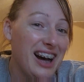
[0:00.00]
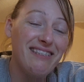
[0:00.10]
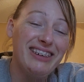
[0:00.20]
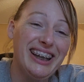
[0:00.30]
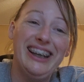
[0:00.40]

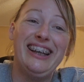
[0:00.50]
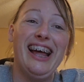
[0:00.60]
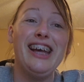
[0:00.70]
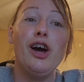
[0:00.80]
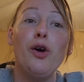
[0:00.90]
I mean,
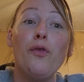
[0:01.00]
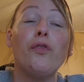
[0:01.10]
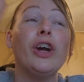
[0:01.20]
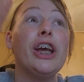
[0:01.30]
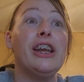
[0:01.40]
they go
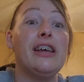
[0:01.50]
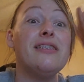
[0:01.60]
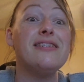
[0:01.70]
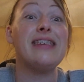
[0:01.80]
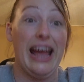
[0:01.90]
freaking
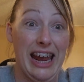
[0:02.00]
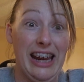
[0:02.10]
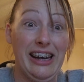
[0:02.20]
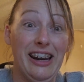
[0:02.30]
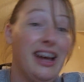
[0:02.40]

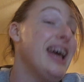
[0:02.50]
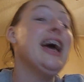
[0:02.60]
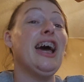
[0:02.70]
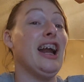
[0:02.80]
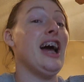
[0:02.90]
insane.
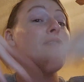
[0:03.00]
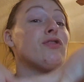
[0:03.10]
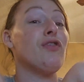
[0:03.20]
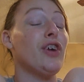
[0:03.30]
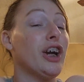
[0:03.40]
And I have
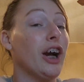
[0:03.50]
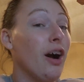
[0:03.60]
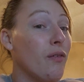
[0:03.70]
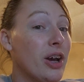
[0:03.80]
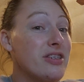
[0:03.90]
to figure
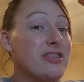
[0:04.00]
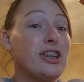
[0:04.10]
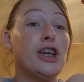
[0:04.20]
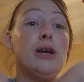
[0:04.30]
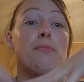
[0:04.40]
out ways to
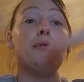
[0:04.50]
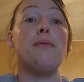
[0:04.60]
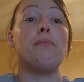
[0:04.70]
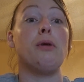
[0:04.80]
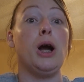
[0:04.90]
keep
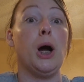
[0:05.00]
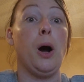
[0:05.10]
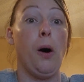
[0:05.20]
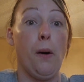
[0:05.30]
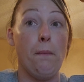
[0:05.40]
them
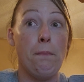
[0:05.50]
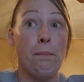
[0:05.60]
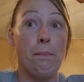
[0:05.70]
calm